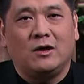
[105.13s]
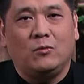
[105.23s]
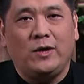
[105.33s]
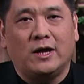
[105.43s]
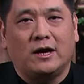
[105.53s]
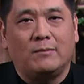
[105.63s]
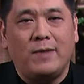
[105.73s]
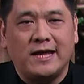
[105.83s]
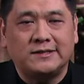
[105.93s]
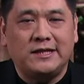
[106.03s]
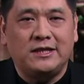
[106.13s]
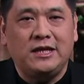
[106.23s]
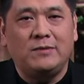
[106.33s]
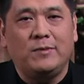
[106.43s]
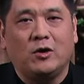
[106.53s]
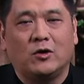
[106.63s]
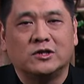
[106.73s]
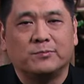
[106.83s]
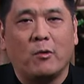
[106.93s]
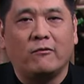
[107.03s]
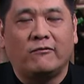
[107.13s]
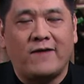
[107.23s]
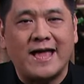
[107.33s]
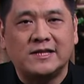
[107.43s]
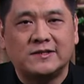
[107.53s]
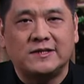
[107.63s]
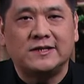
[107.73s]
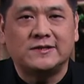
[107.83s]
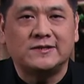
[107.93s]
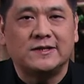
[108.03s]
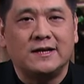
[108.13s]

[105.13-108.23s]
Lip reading: We are blessed indeed because Pope Francis